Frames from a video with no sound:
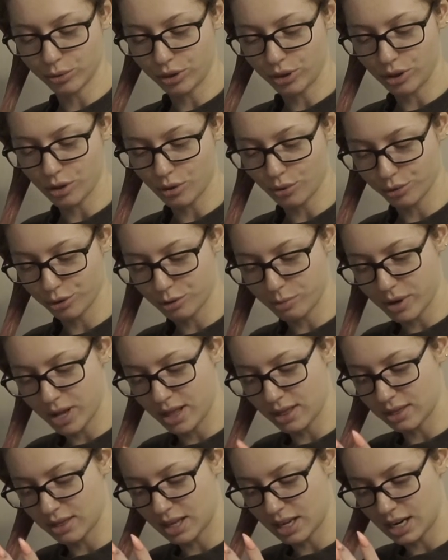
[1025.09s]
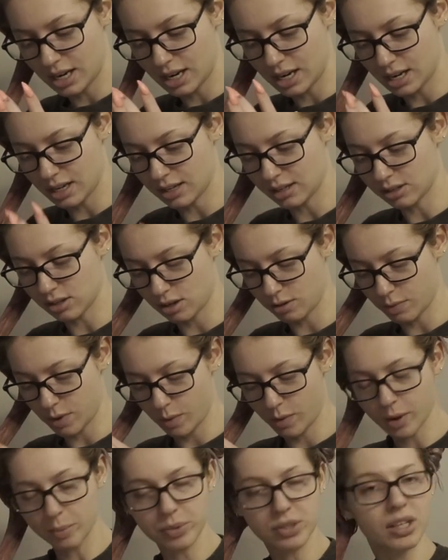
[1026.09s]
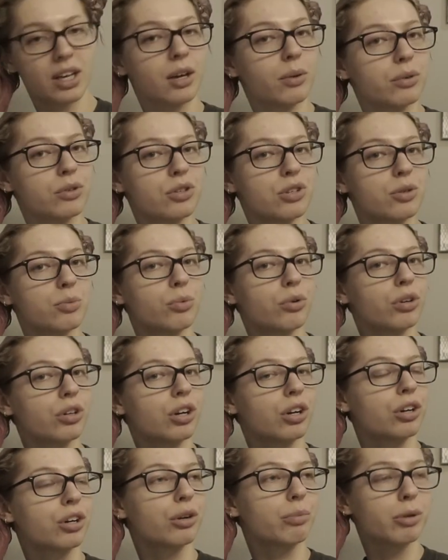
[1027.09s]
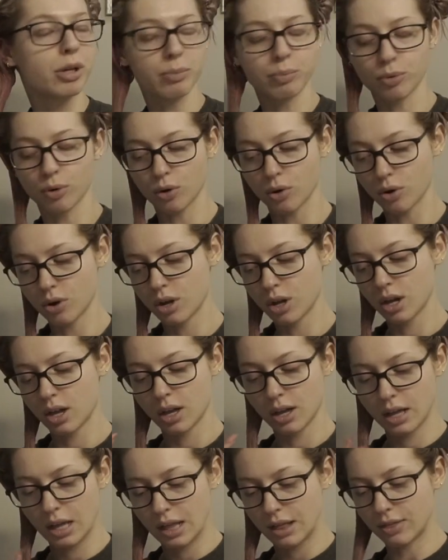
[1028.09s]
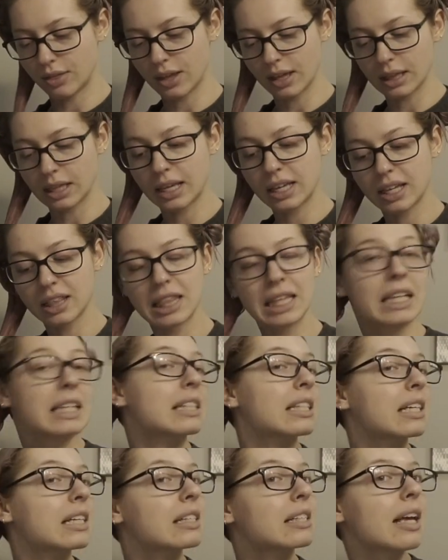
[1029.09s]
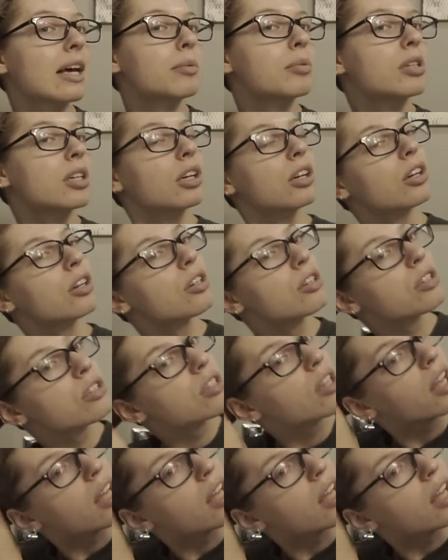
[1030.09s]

with the older men than it is on my website, which is more younger people that like things like slap stickers